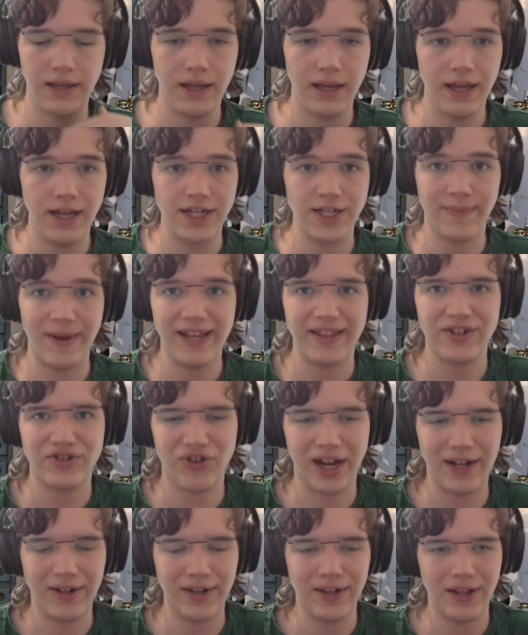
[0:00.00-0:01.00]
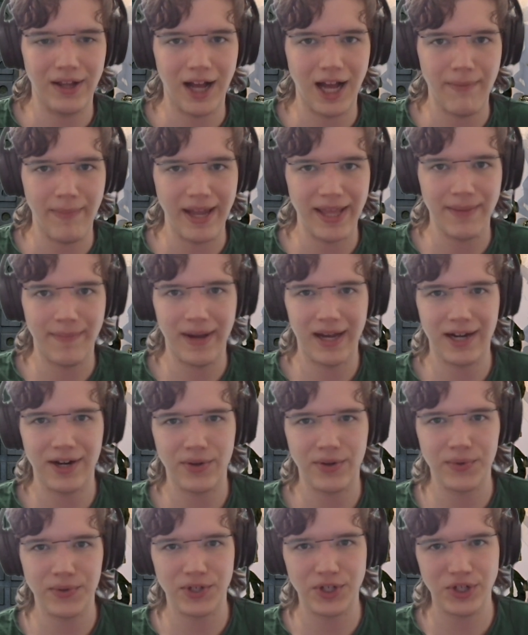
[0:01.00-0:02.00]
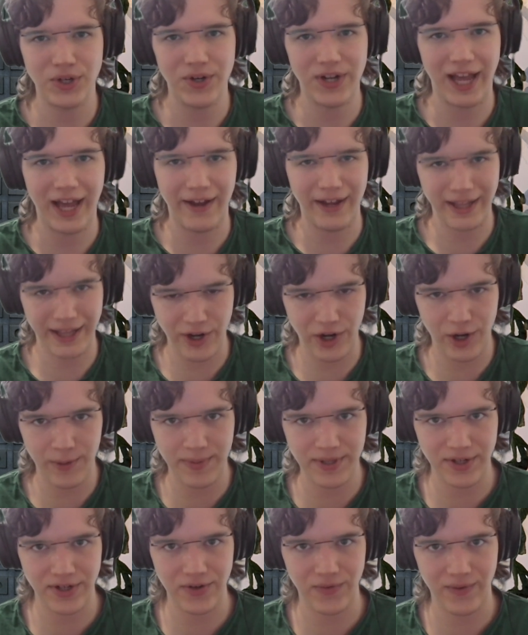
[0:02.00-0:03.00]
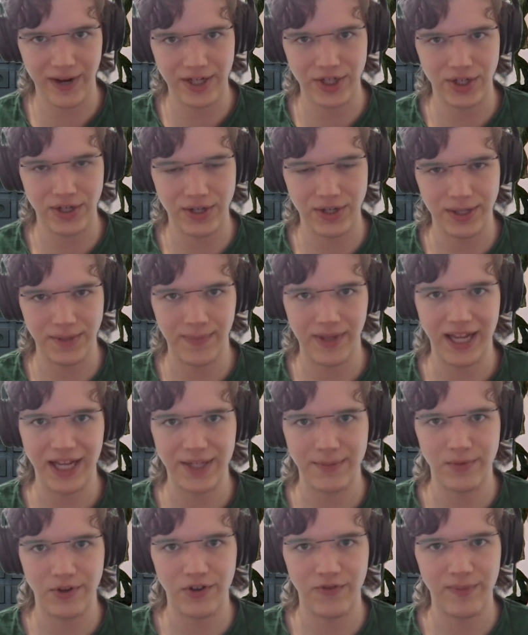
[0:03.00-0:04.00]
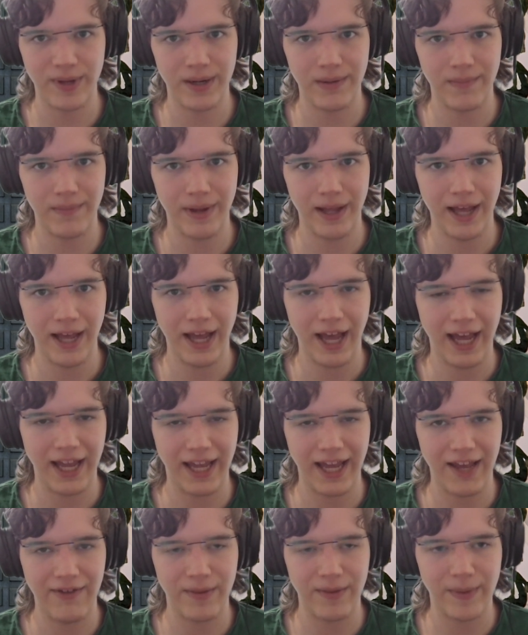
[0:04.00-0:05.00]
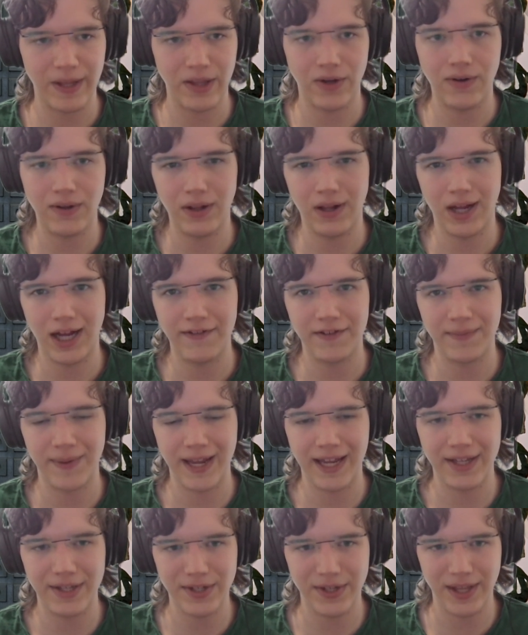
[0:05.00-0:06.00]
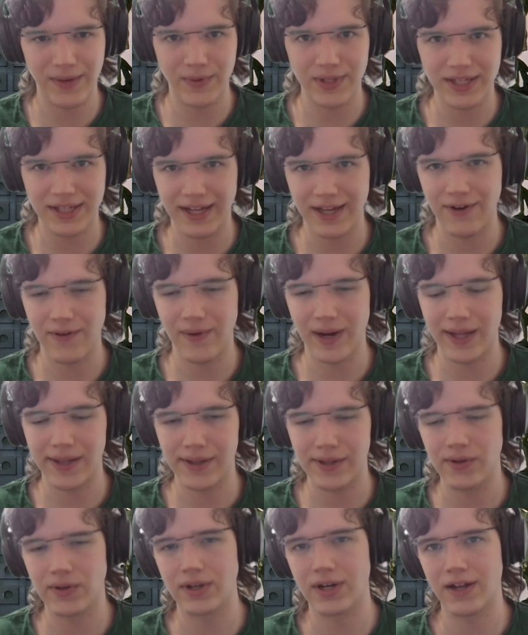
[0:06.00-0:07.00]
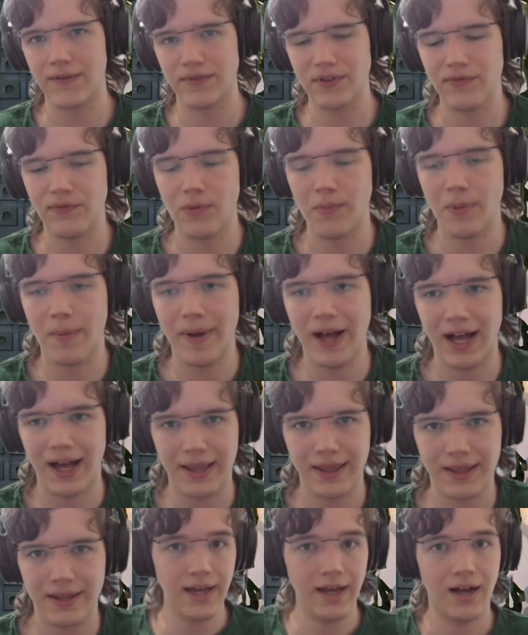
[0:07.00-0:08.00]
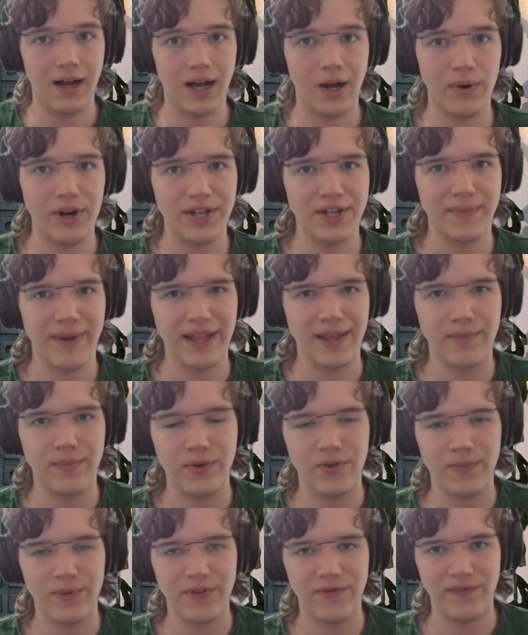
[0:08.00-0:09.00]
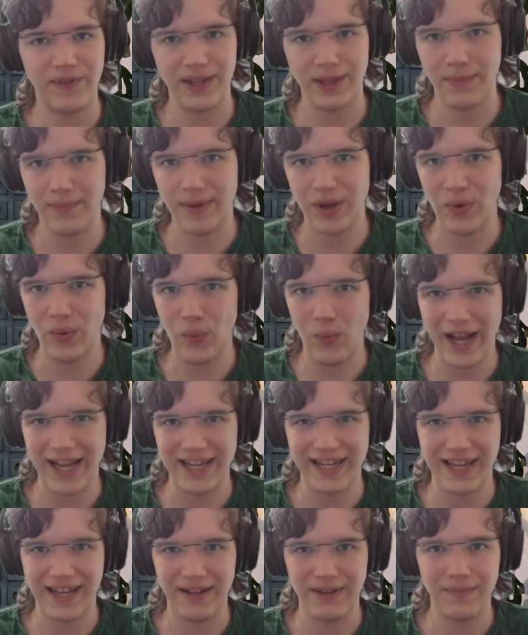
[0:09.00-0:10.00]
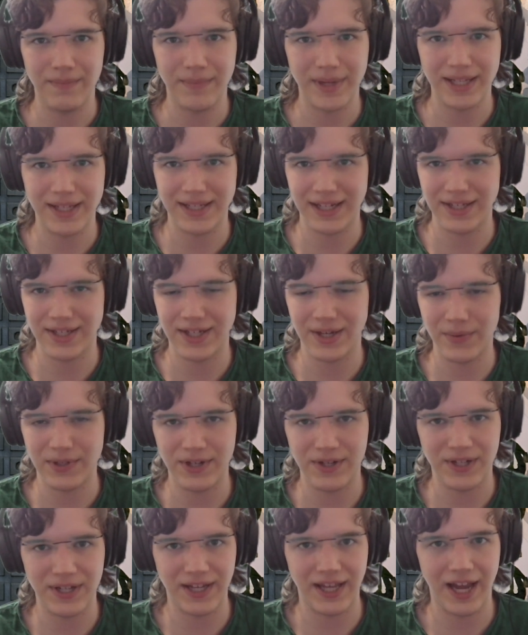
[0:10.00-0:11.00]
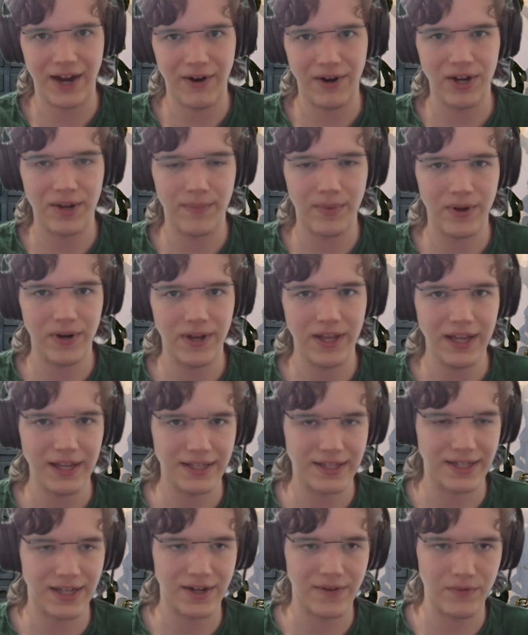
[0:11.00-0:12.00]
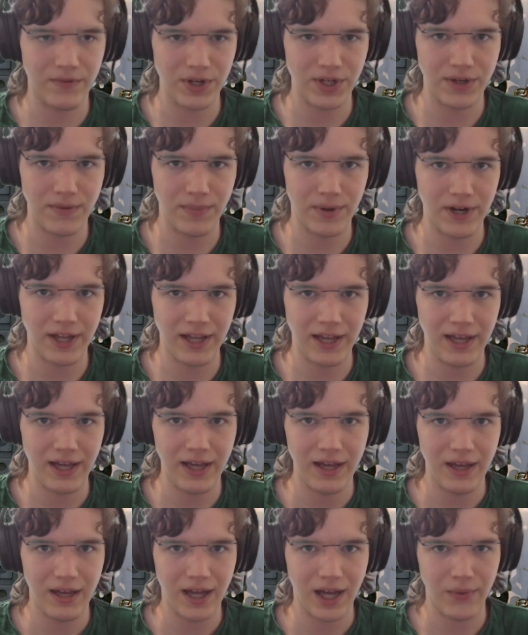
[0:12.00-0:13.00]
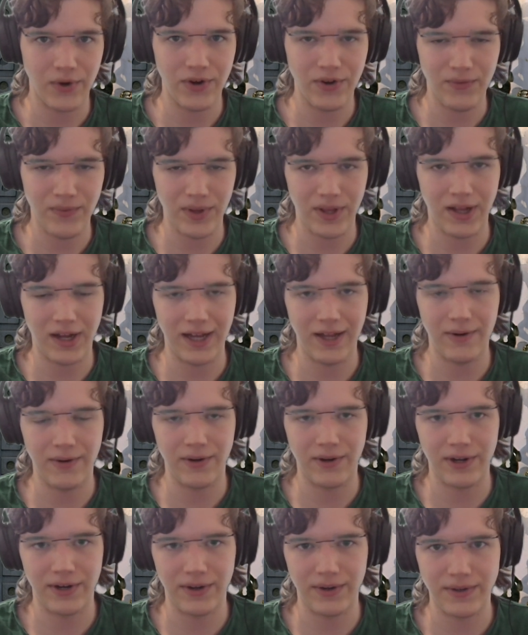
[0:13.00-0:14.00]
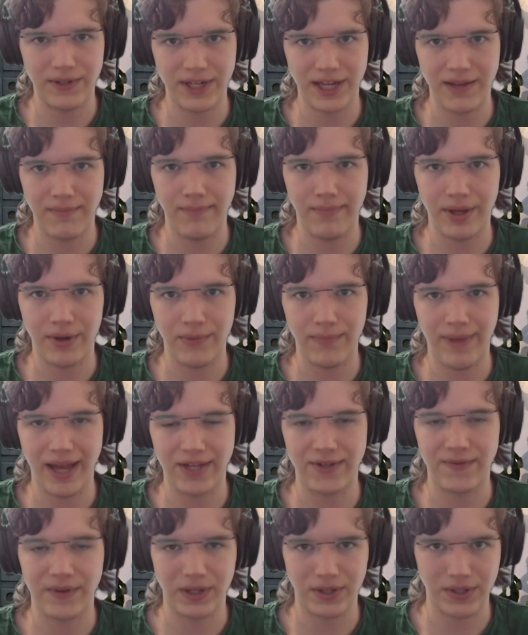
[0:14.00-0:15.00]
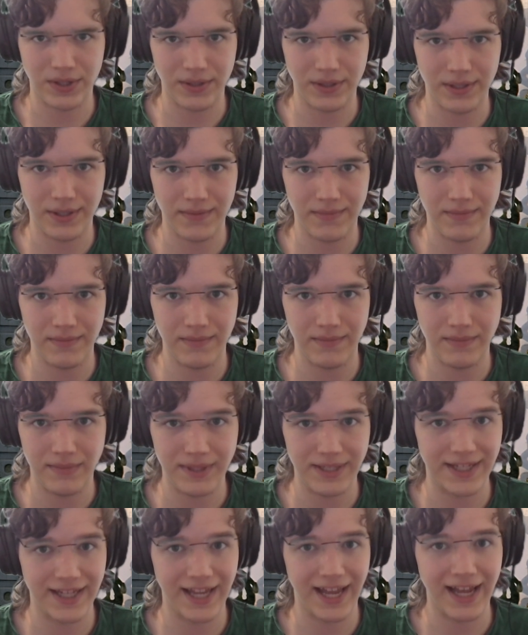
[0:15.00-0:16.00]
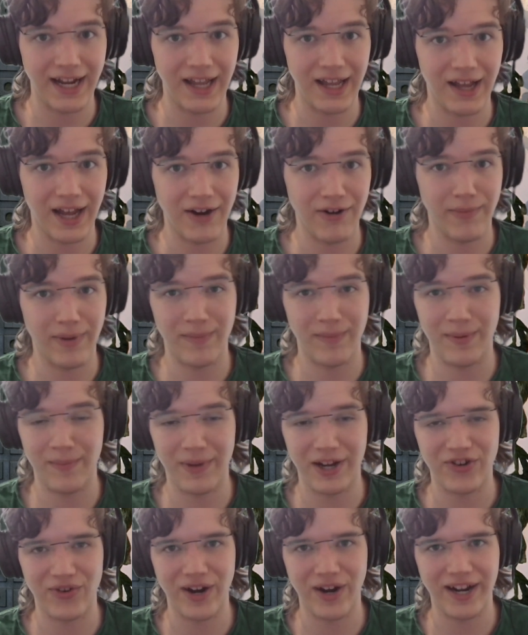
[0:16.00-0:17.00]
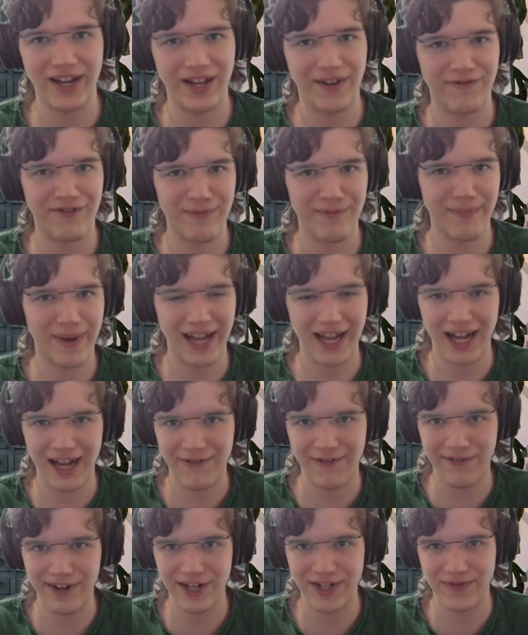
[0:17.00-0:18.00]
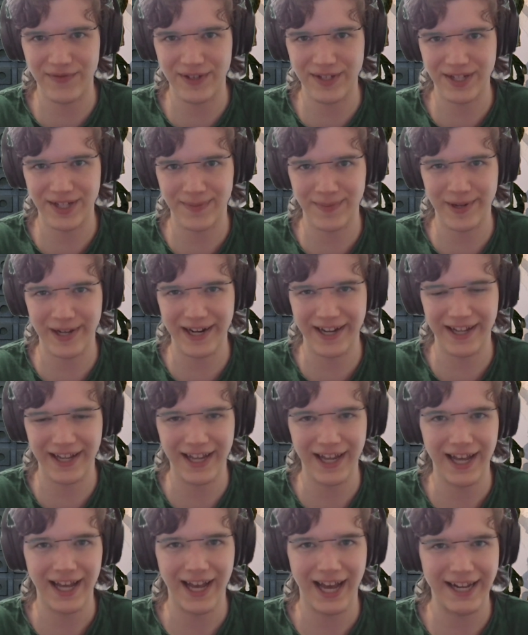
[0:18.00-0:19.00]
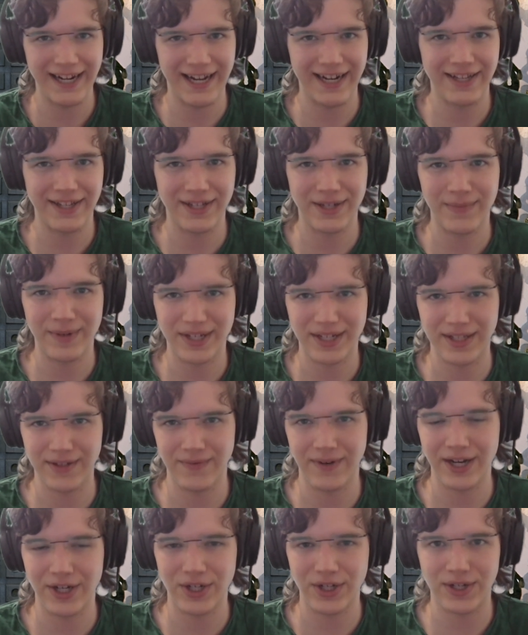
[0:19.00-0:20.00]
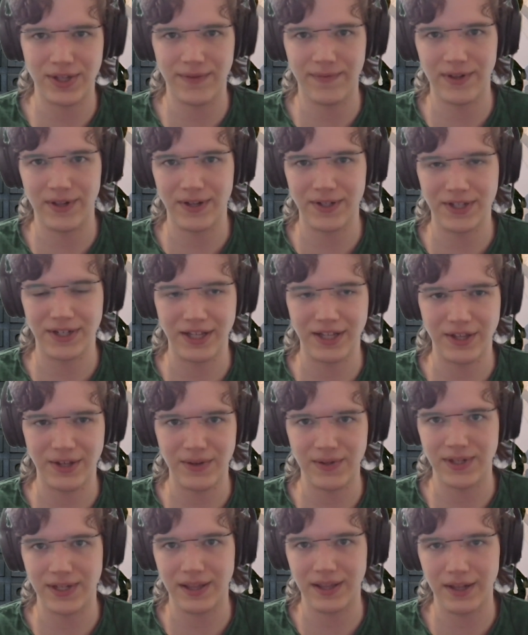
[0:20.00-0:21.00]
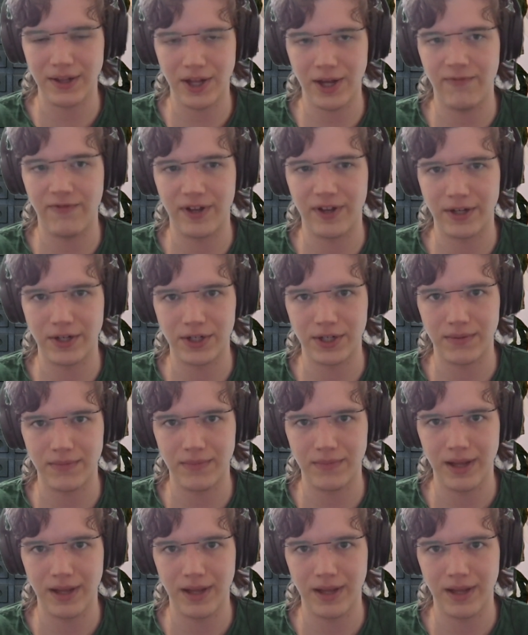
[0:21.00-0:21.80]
To make the trail, I made the particles shoot out in the opposite direction to the player's movement, and gave them a long lifespan so they would stick around long enough to form a path. I wanted to make the movement feel a bit weighty, but since I was using character body instead of rigid body, I couldn't rely on Godot's inbuilt mass functions. Instead, I remembered my training from my half-finished physics minor and added some acceleration to the velocity using the lerp function.